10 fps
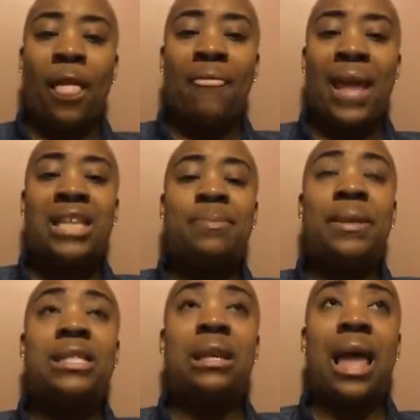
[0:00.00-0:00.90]
that
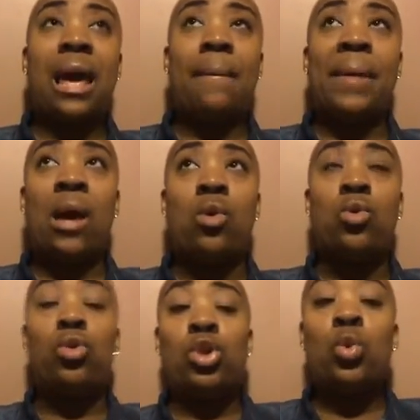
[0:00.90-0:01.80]
speaks a lot about
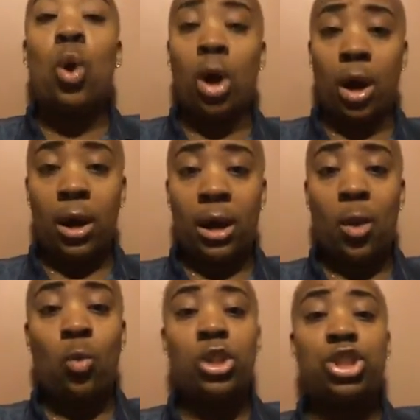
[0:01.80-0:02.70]
who you are
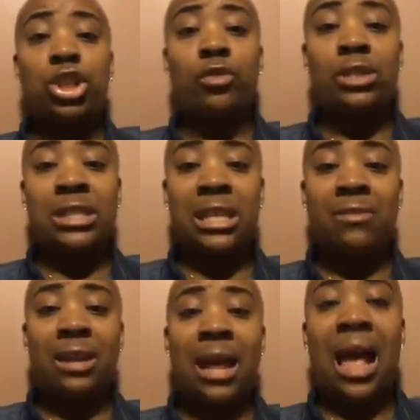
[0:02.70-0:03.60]
and what you're
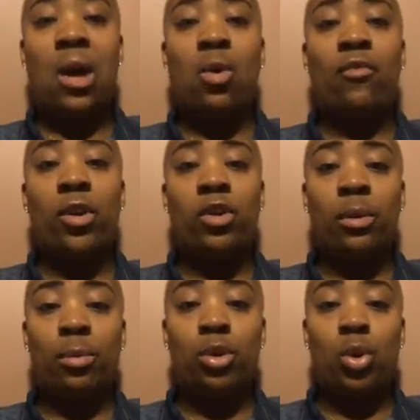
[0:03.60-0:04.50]
receiving and how
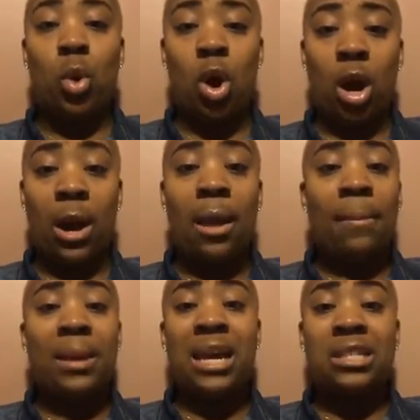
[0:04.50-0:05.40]
vulnerable you are.
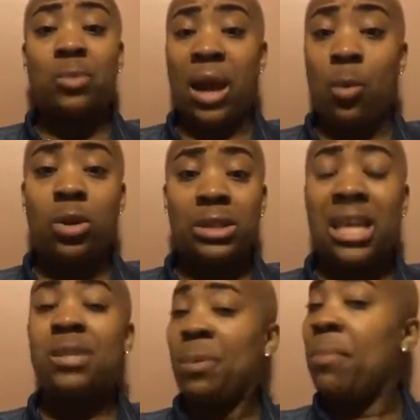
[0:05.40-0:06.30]
Because what I will
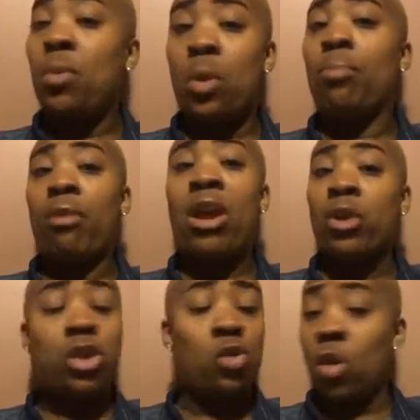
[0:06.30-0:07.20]
say is, people will prey
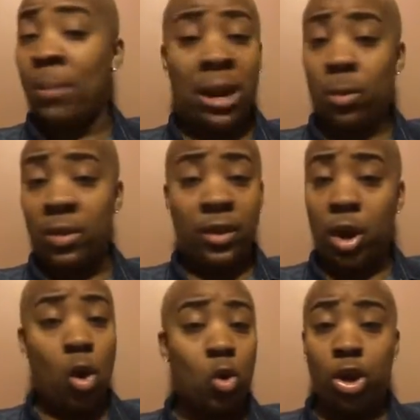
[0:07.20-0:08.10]
on you no matter whether
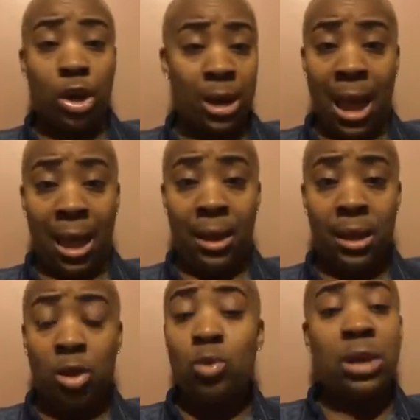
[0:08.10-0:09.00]
they're older or not.
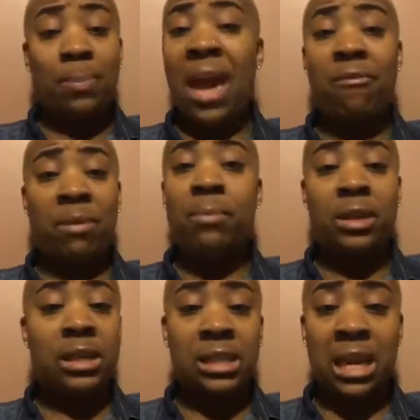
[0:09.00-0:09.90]
You could have people
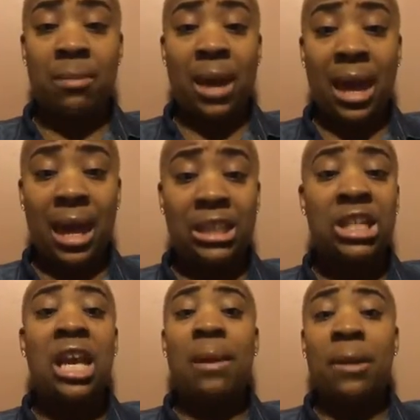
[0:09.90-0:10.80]
your same age,
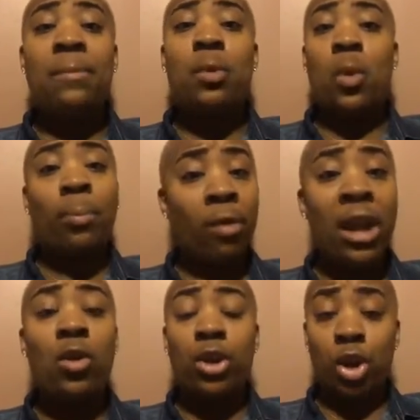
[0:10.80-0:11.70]
people will
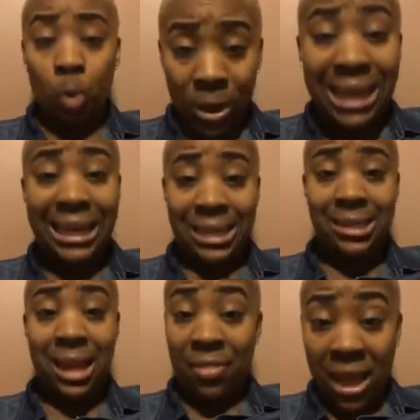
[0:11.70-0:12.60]
prey on your weakness.
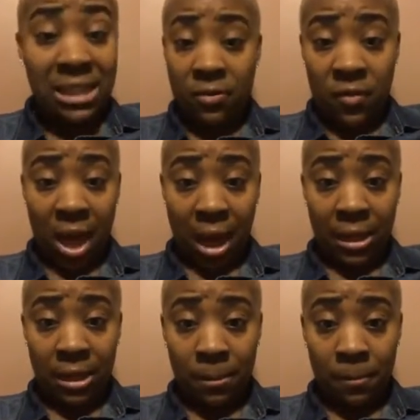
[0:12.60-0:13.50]
Now, that's a
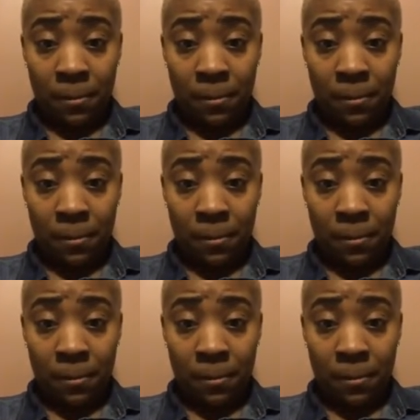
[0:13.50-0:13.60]
fact.